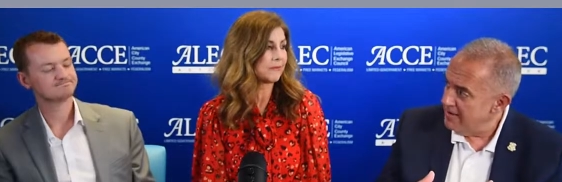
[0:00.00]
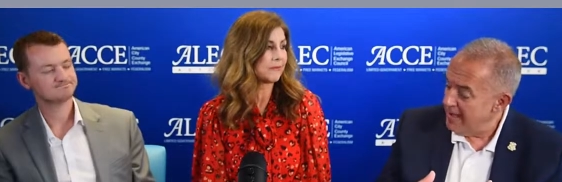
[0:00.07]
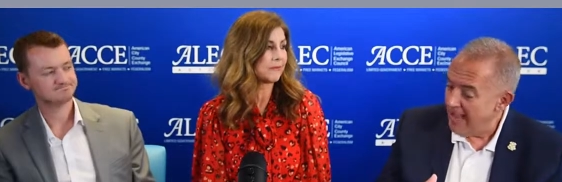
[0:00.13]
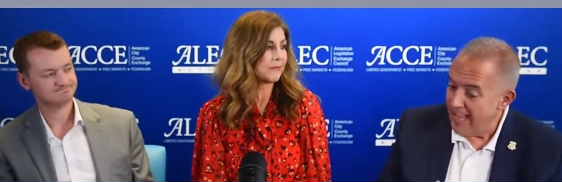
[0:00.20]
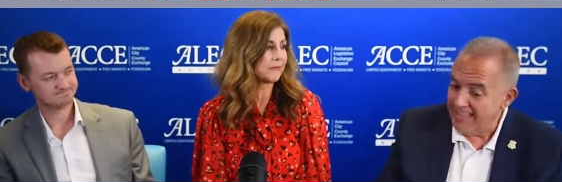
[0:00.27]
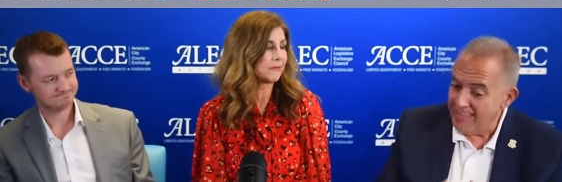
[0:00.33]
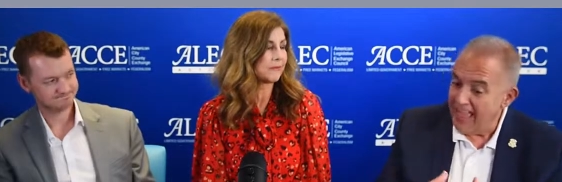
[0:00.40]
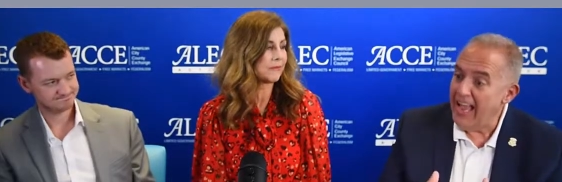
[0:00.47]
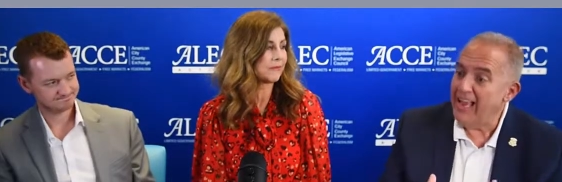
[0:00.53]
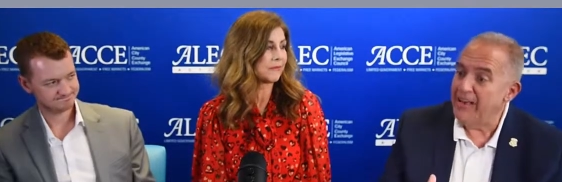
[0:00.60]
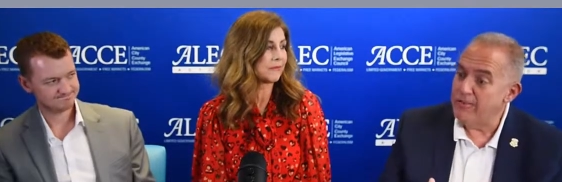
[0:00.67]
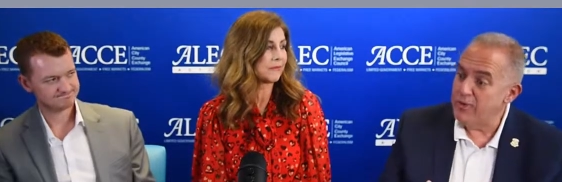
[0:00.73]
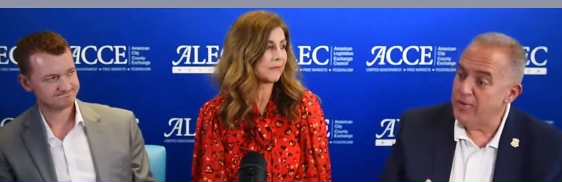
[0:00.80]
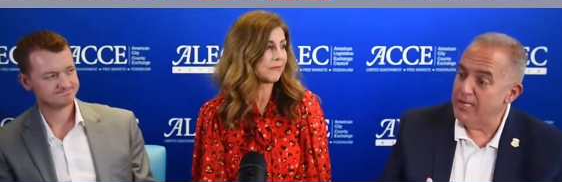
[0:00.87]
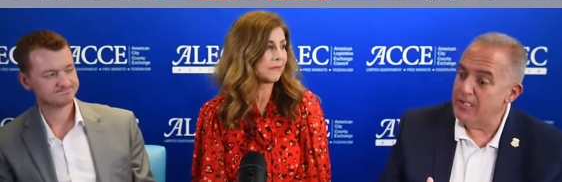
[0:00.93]
Speaker 1: a lack of
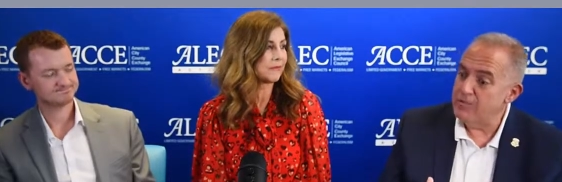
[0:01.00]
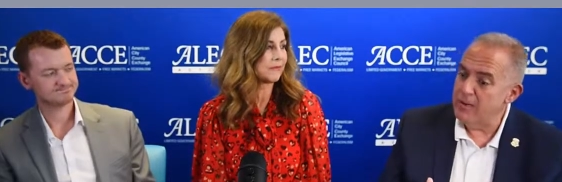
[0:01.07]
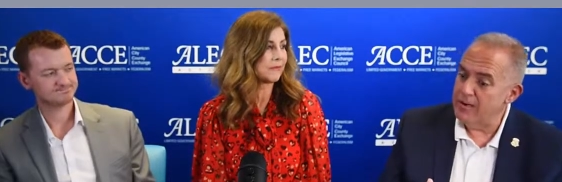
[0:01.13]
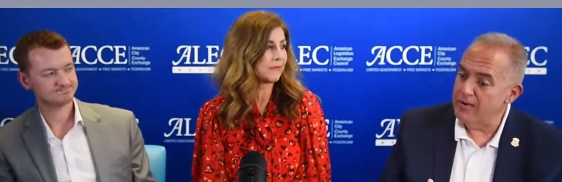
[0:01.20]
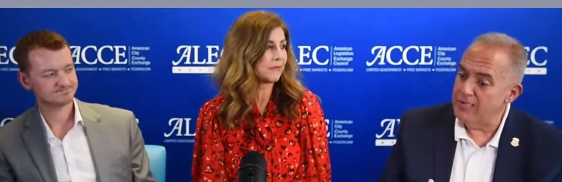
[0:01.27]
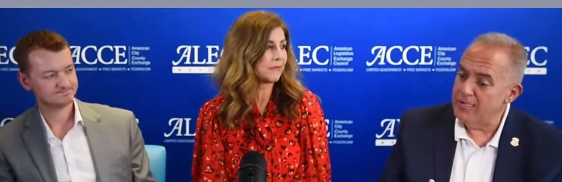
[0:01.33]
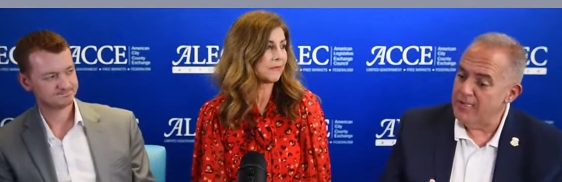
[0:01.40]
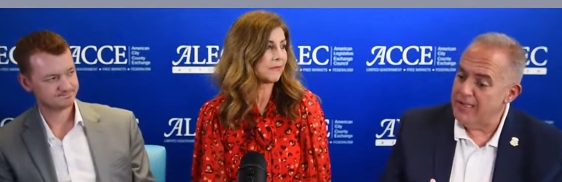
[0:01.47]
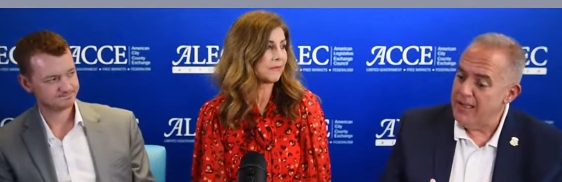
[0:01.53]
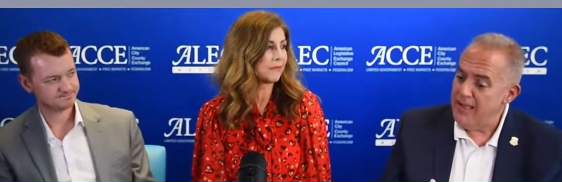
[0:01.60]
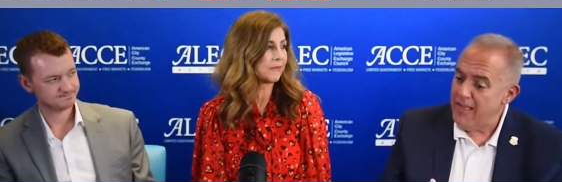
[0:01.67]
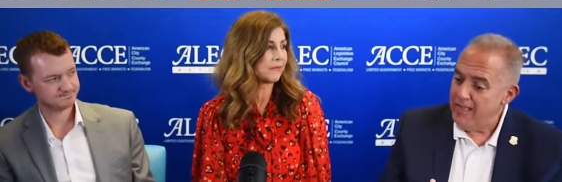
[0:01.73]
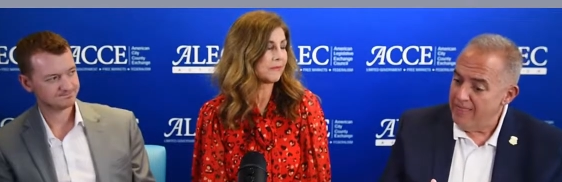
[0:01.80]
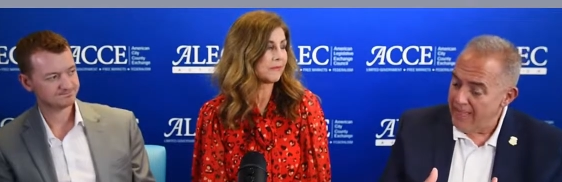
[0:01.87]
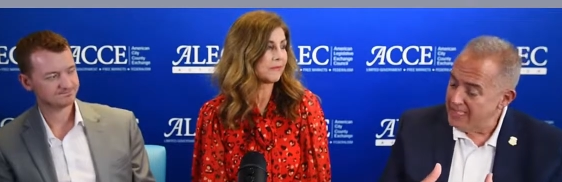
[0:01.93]
transparency.
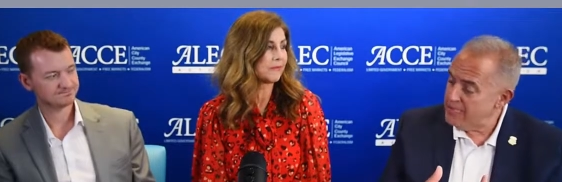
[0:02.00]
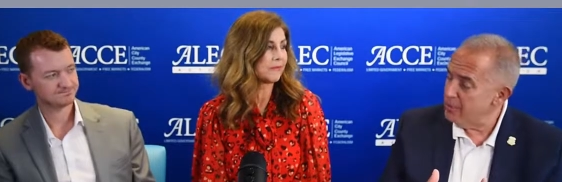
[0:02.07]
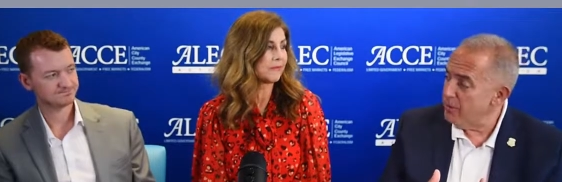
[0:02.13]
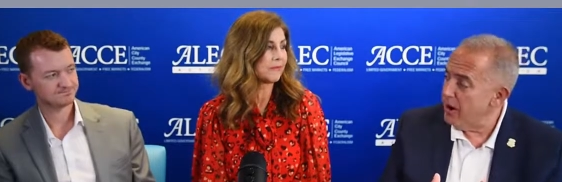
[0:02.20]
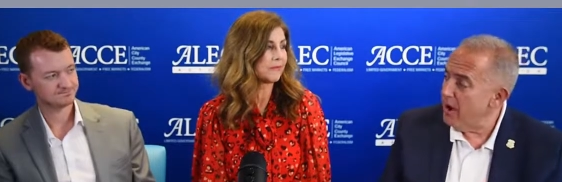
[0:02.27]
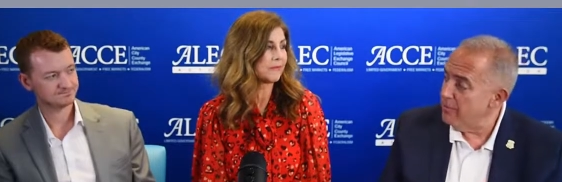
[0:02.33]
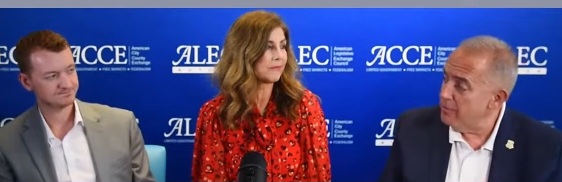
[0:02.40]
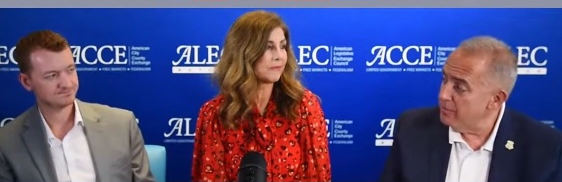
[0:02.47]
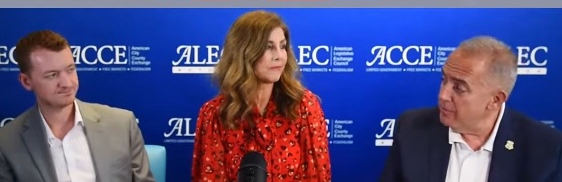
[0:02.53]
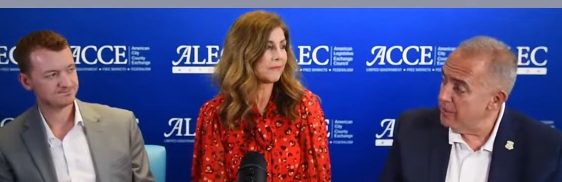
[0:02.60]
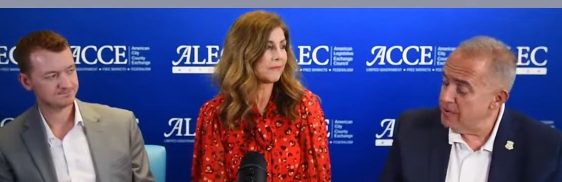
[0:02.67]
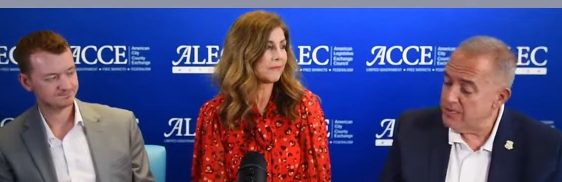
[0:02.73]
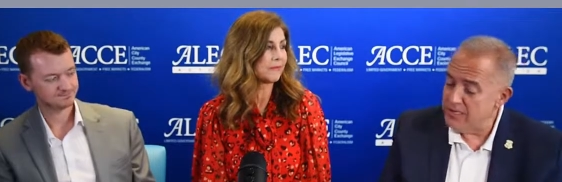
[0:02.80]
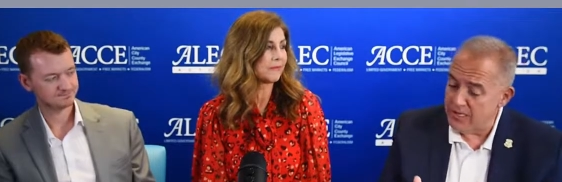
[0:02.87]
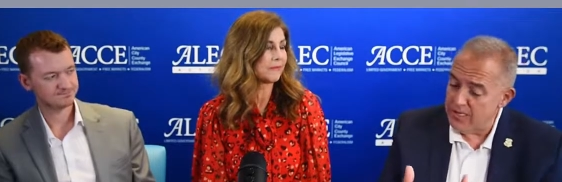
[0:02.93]
That's a problem
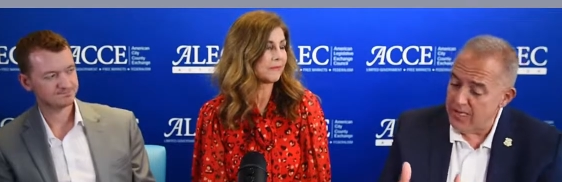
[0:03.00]
because it, it,